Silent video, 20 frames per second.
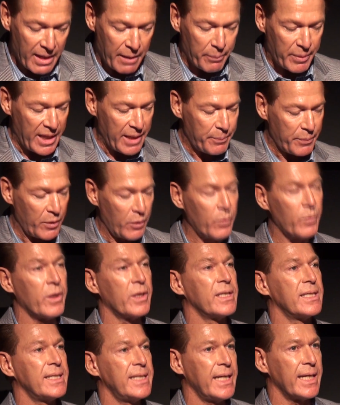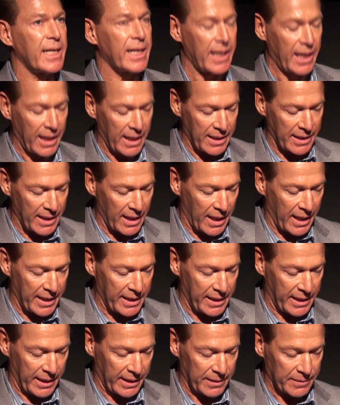People were sick and
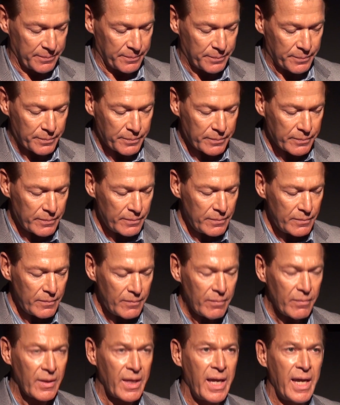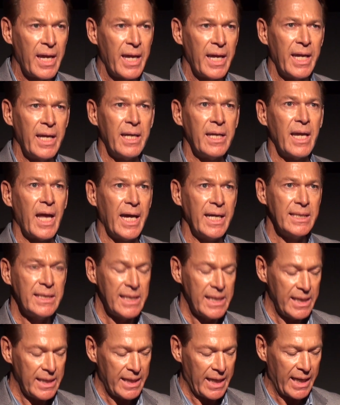dying. In
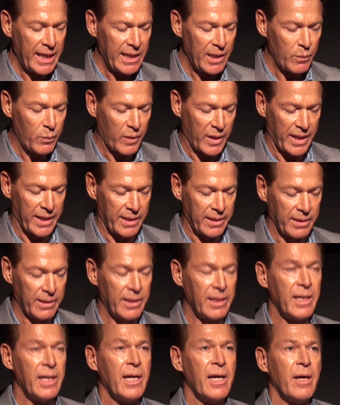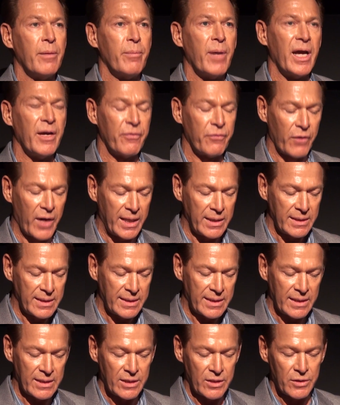1981, my friend's
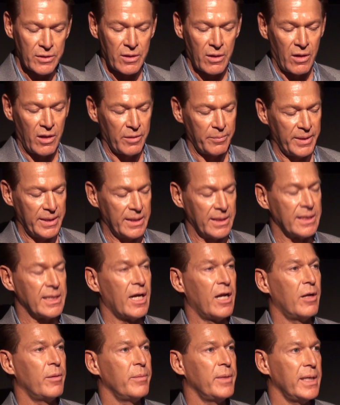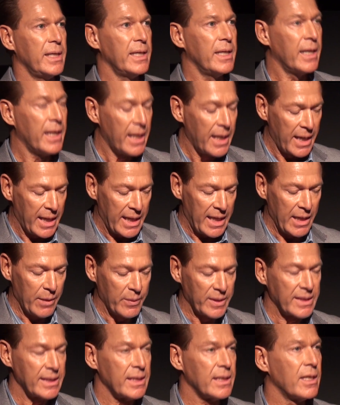sister called me to tell me he
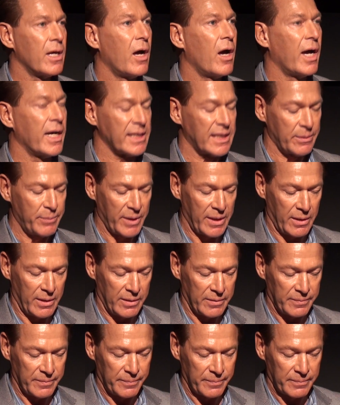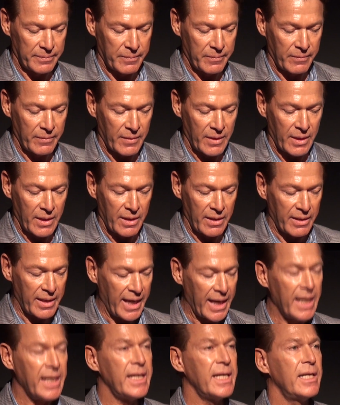was in the hospital.
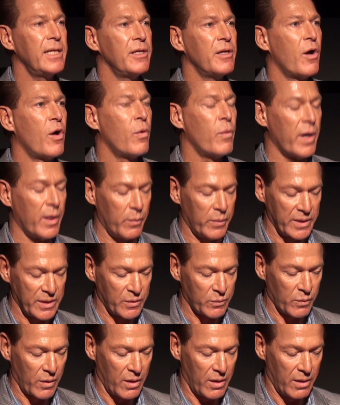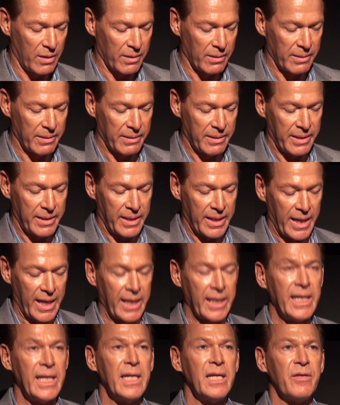They didn't know what was wrong,
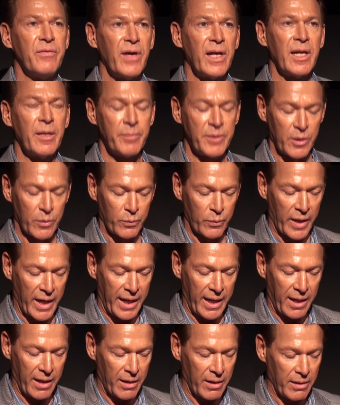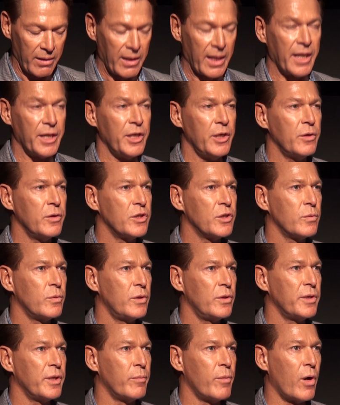and he developed a rare,
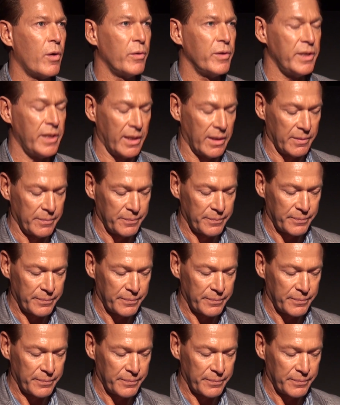unusual pneumonia.